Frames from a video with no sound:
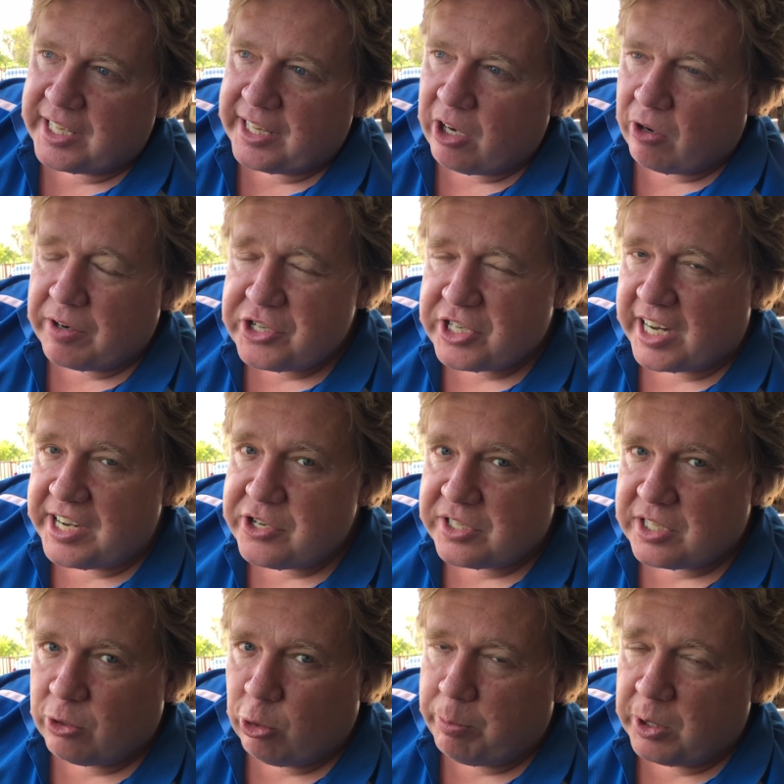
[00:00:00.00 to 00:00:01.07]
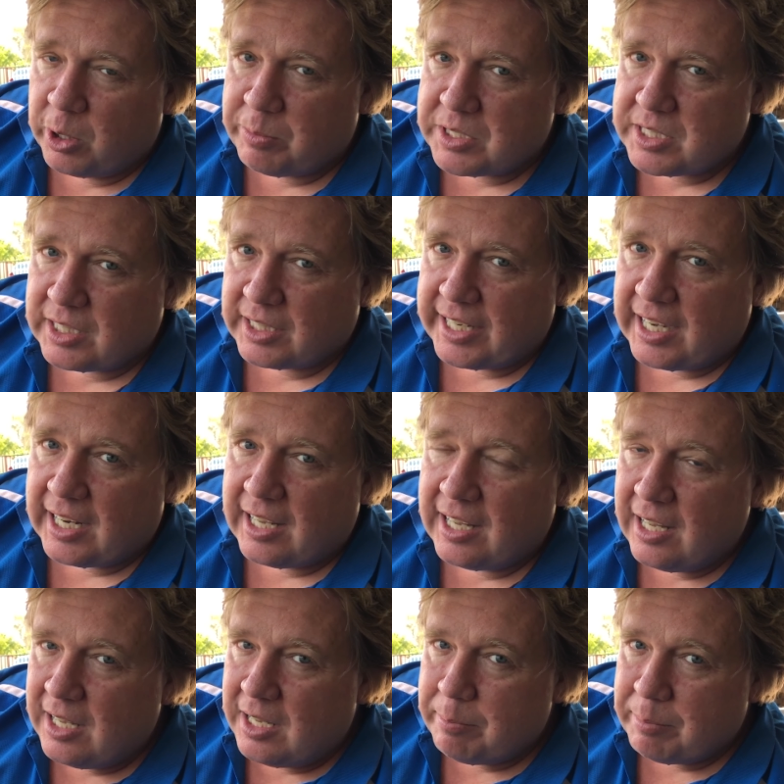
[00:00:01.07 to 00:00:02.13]
Now the Orange Agent's an all-purpose cleaner,
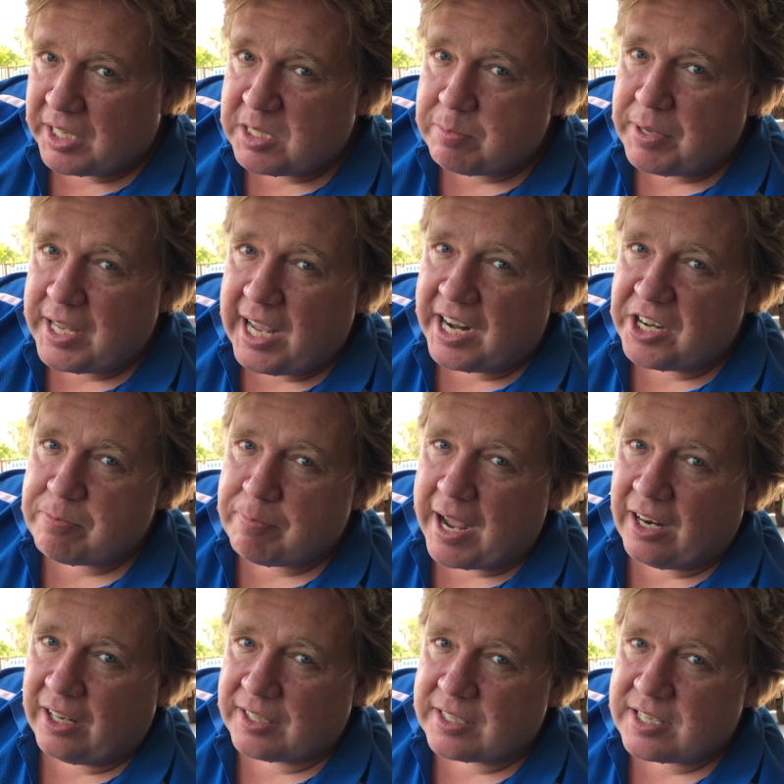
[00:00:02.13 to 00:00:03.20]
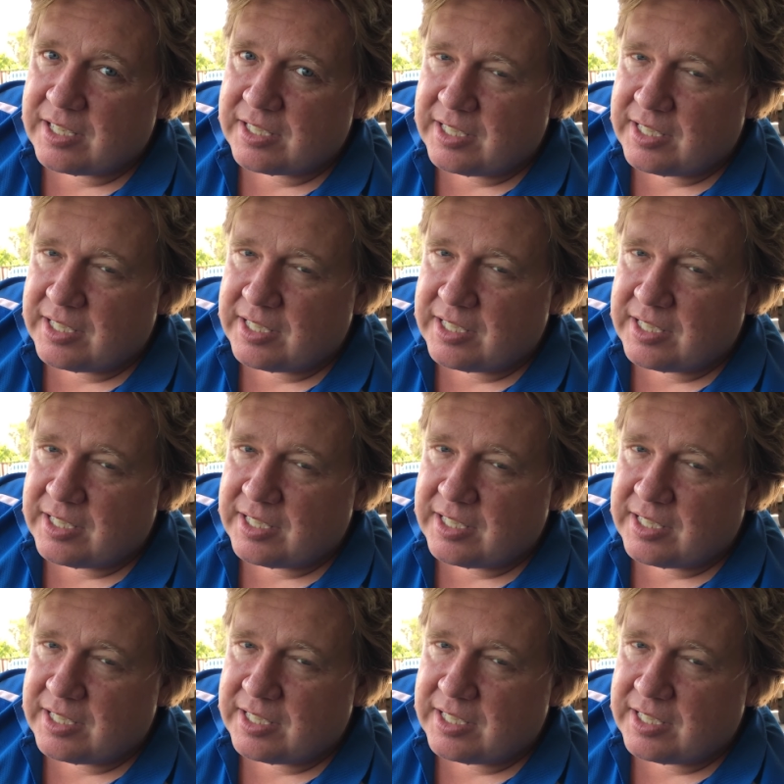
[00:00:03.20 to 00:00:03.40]
but it's pH balanced.